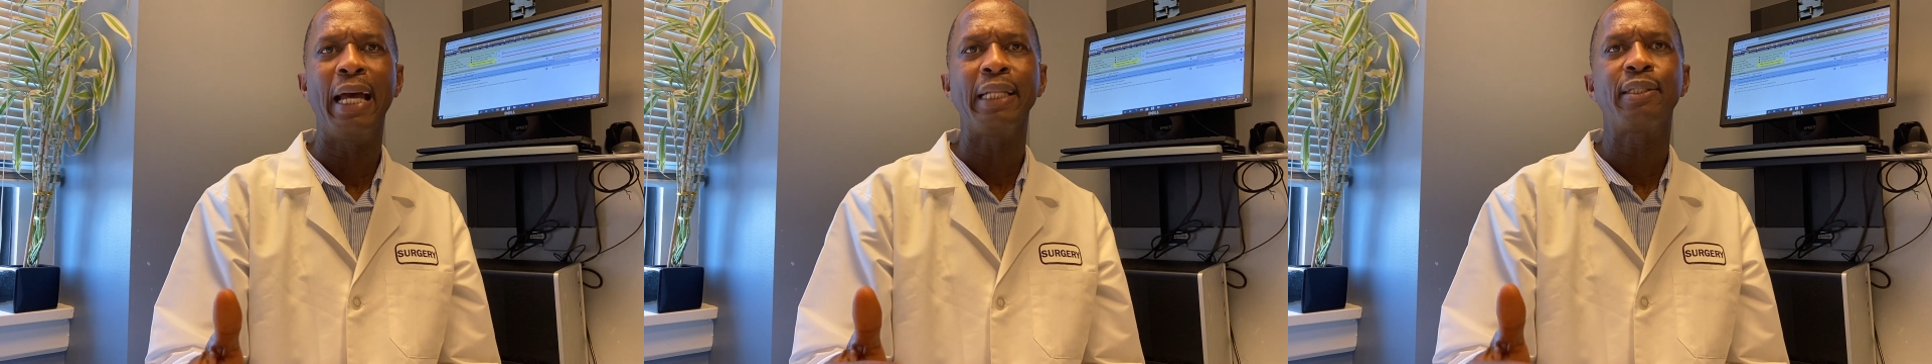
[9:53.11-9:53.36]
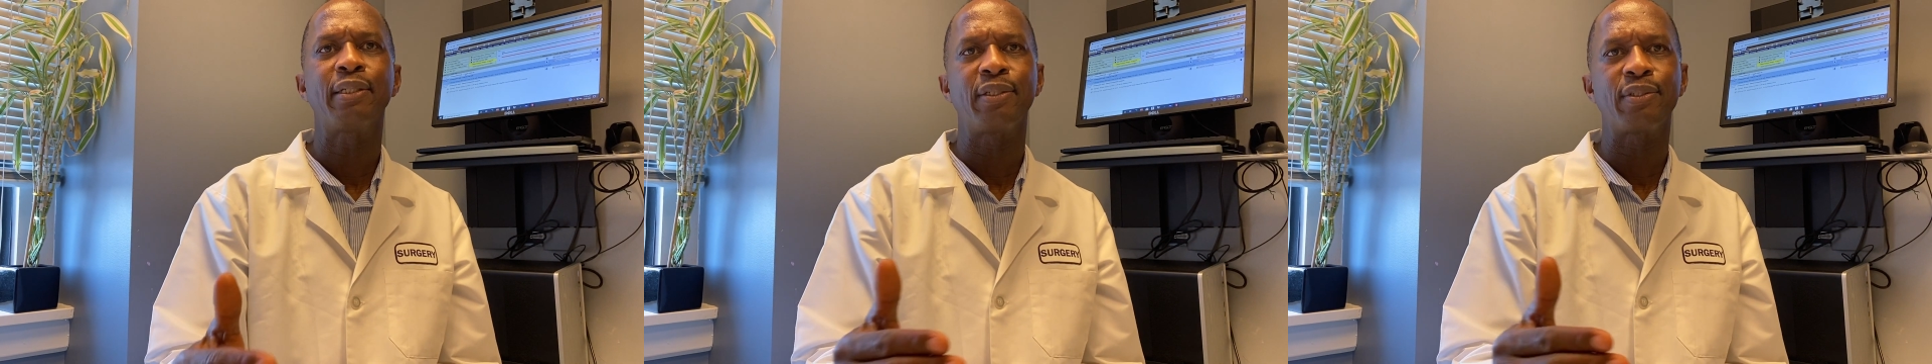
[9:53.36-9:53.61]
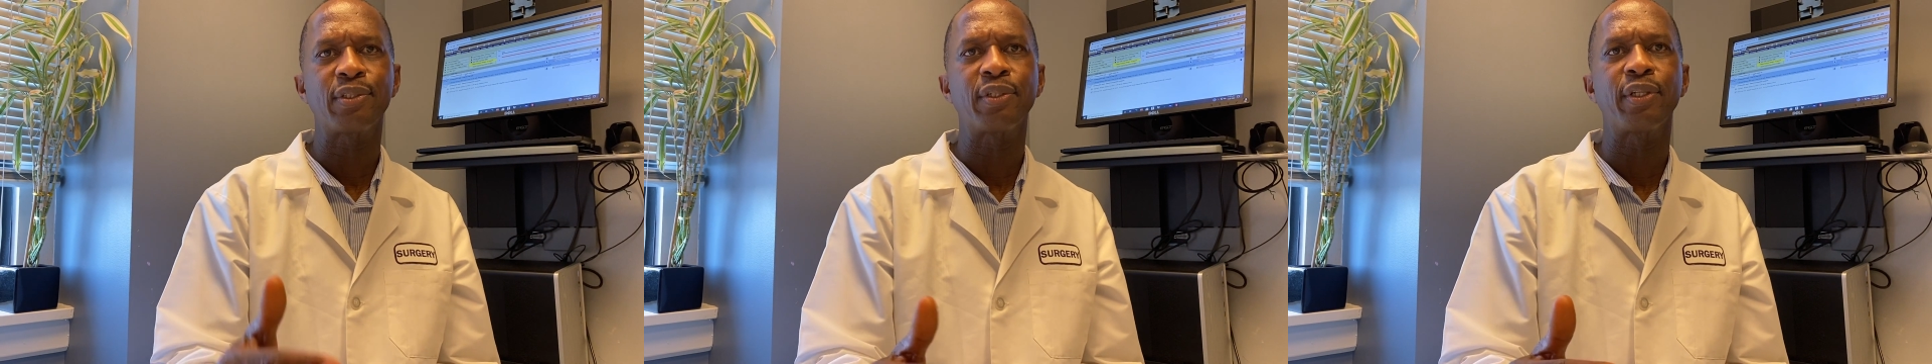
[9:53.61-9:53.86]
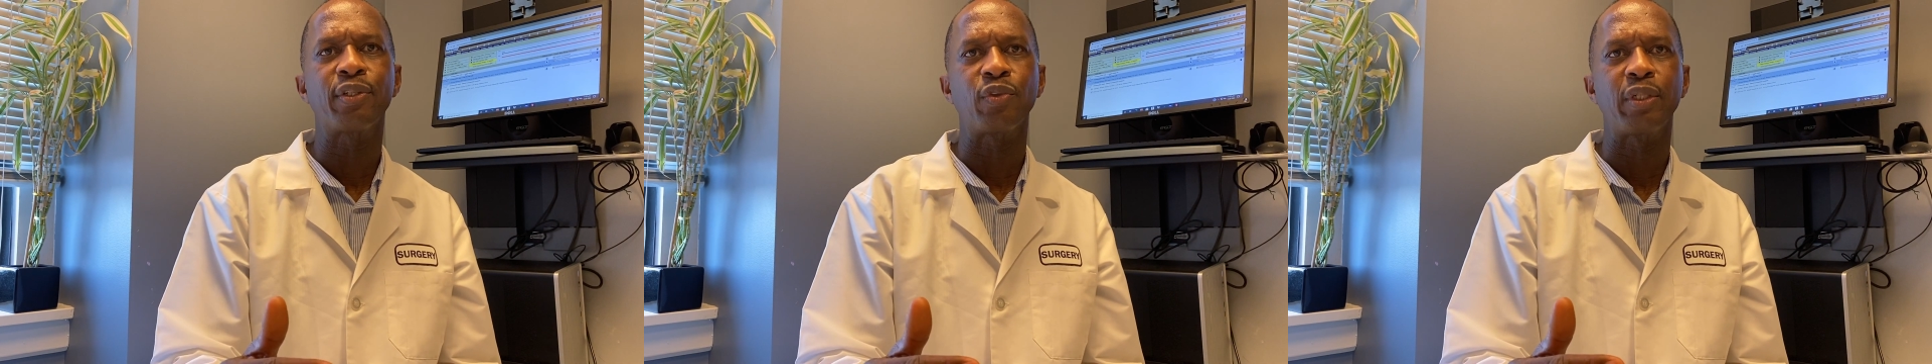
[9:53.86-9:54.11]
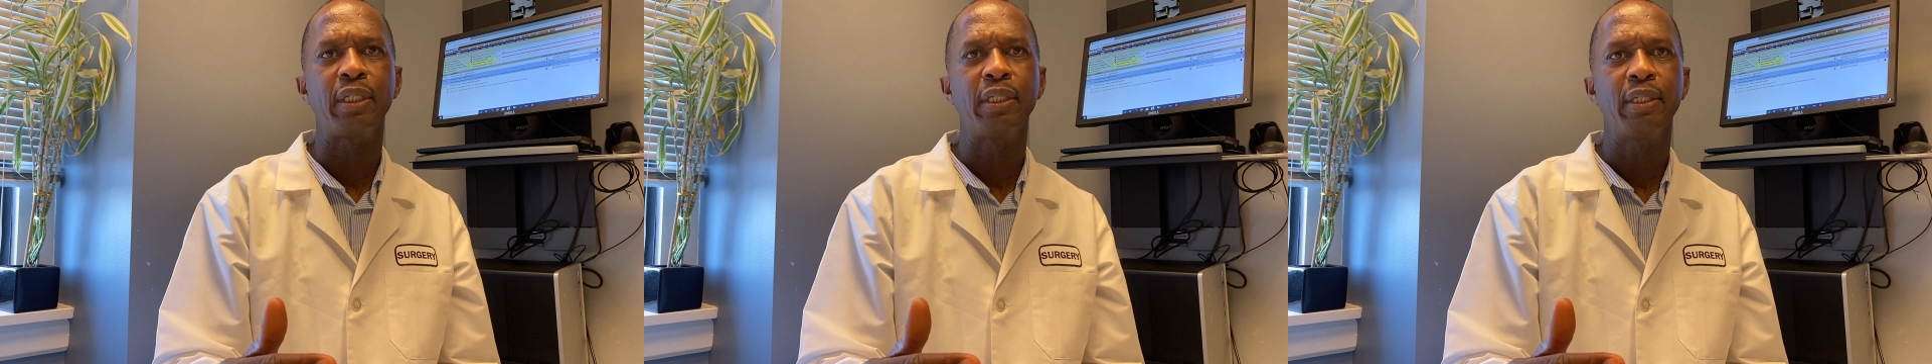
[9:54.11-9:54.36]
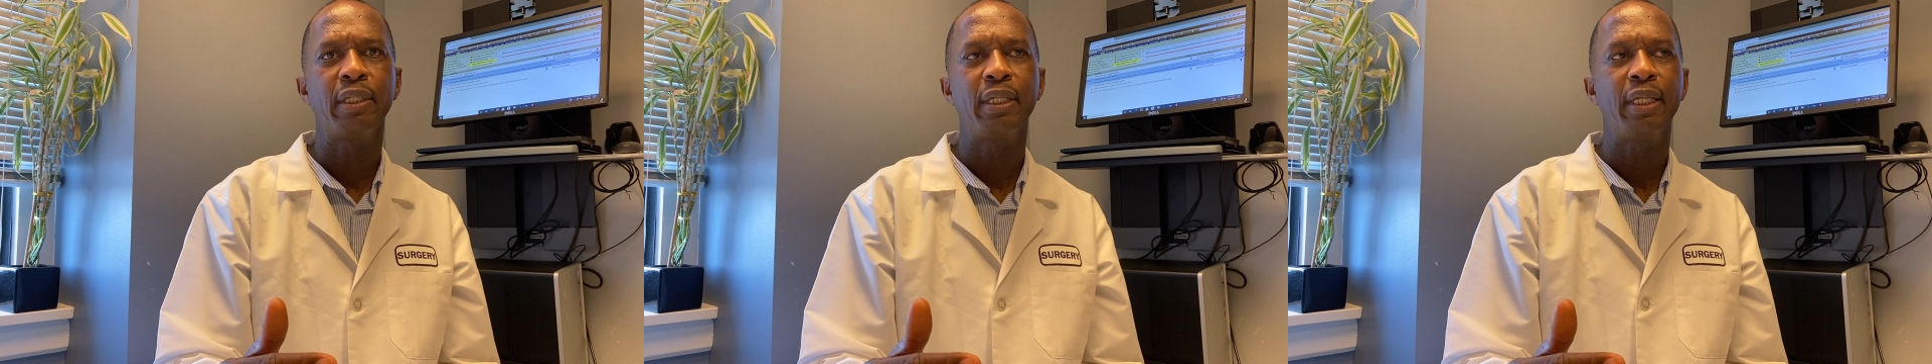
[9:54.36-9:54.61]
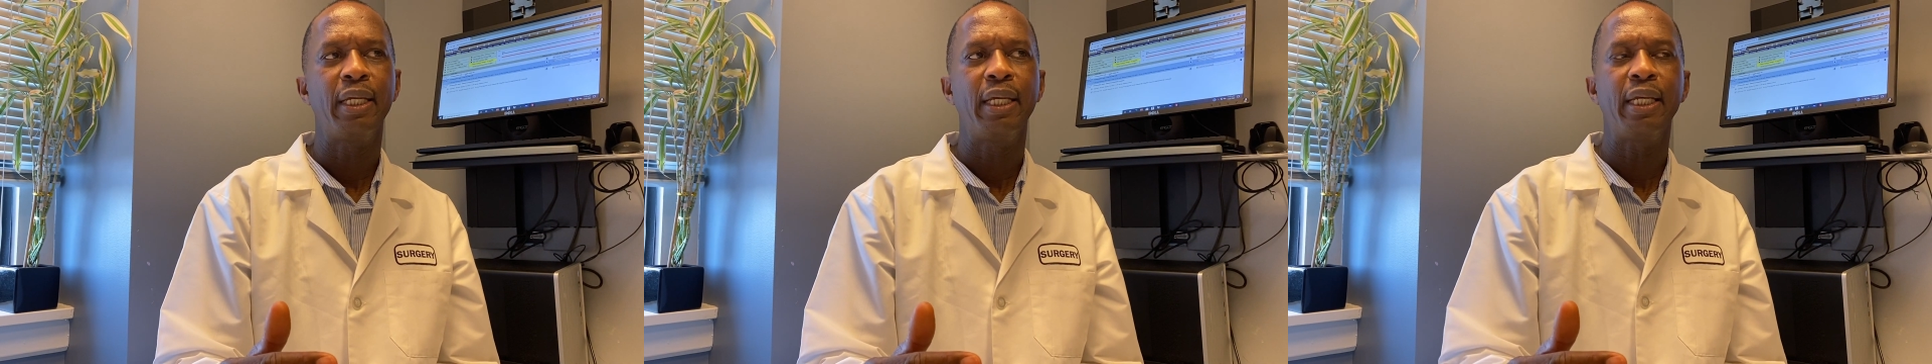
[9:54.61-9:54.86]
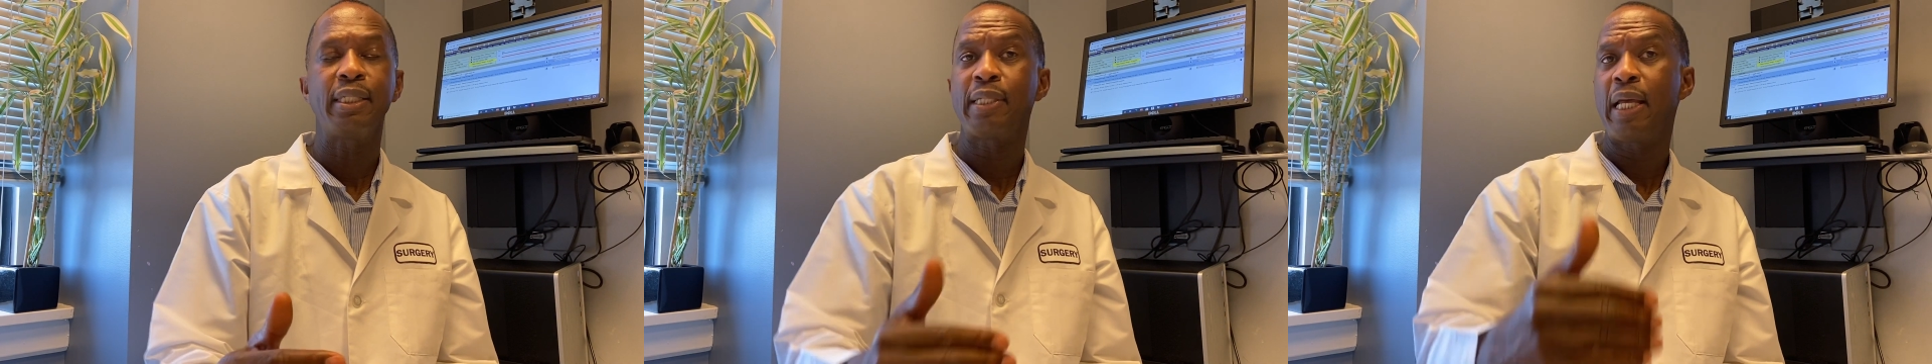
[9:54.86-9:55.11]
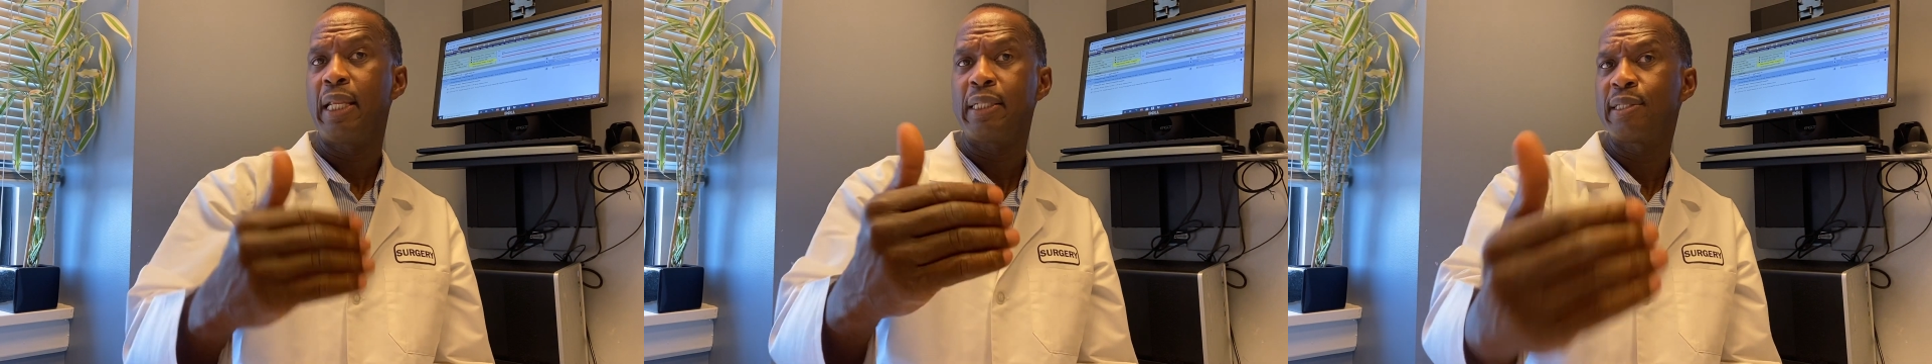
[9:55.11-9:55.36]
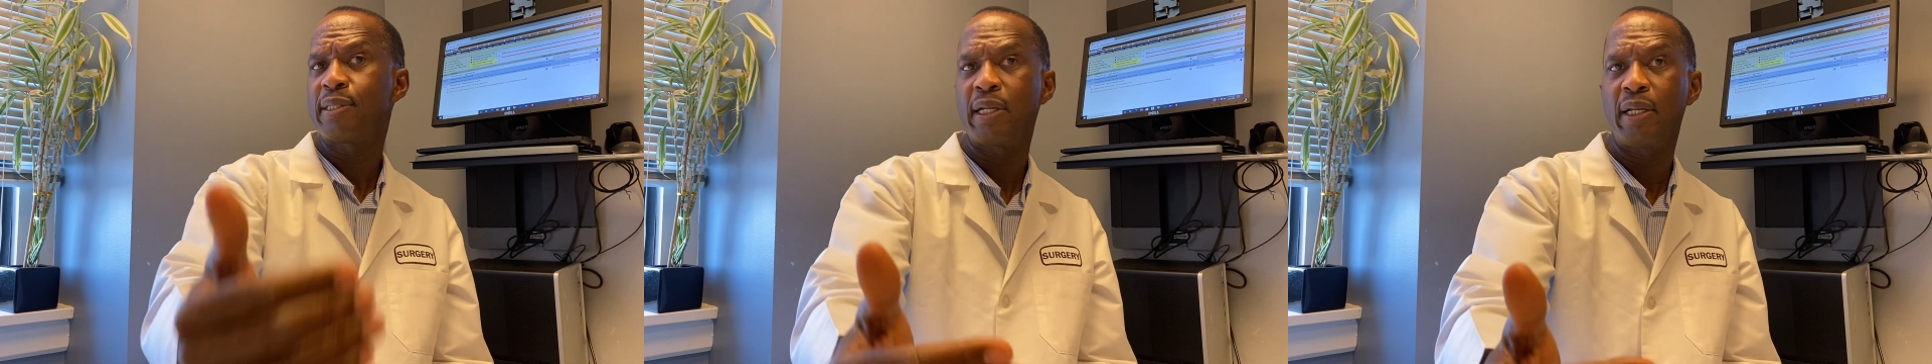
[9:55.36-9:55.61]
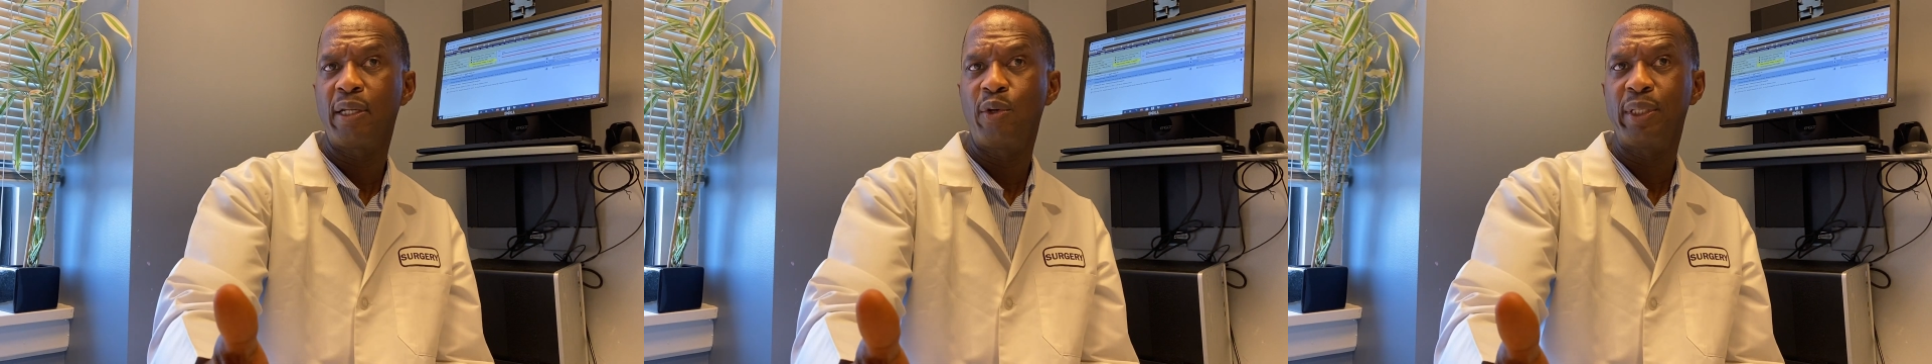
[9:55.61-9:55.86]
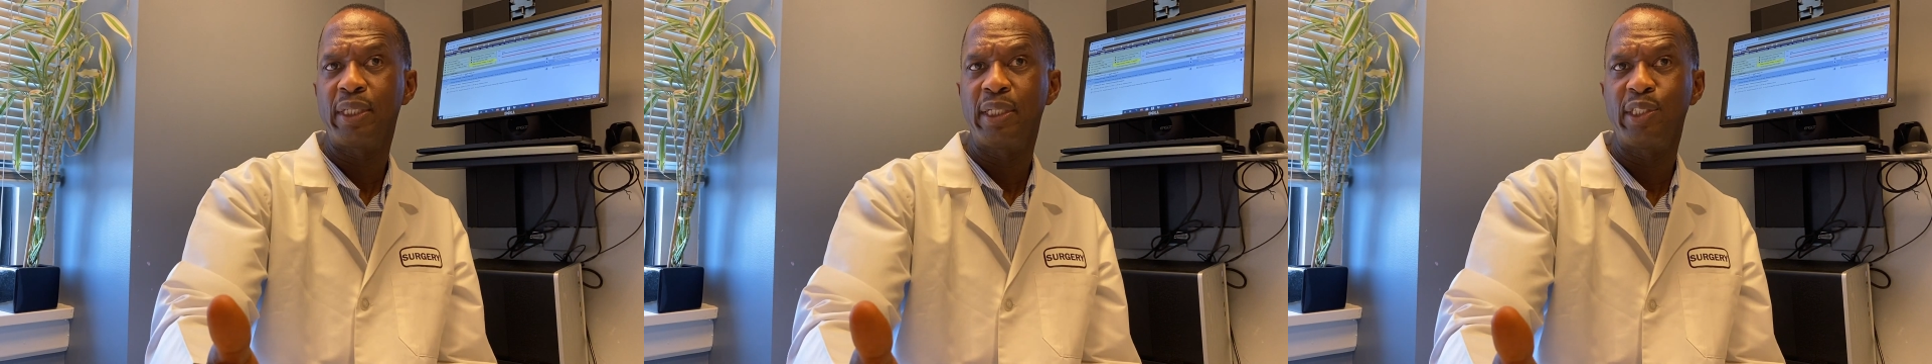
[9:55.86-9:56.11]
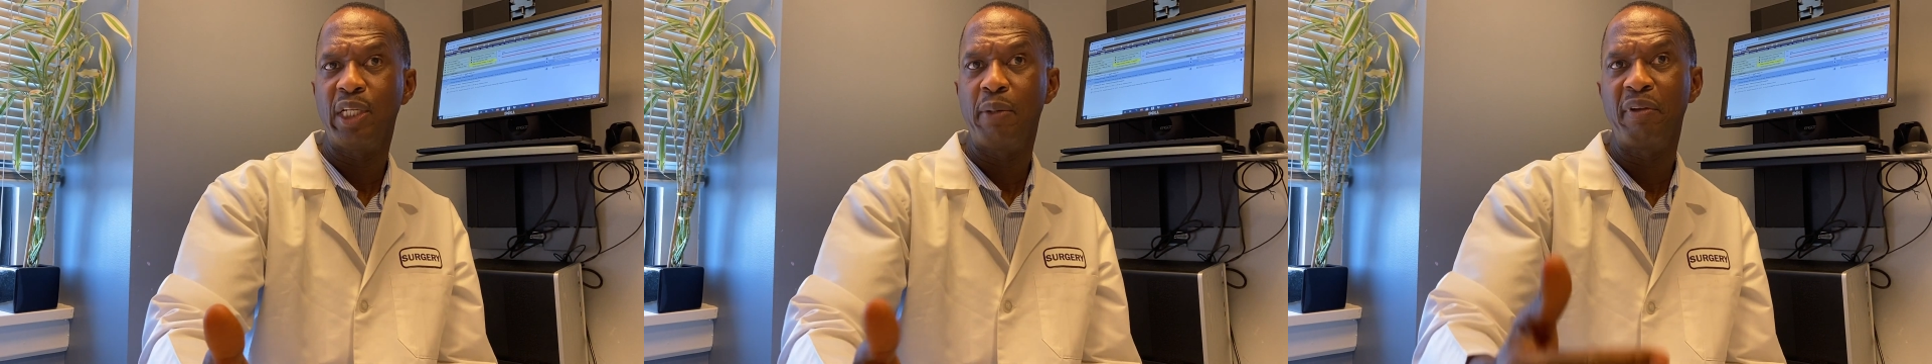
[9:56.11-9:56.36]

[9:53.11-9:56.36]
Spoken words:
add to the surgery is not necessarily going to the gym.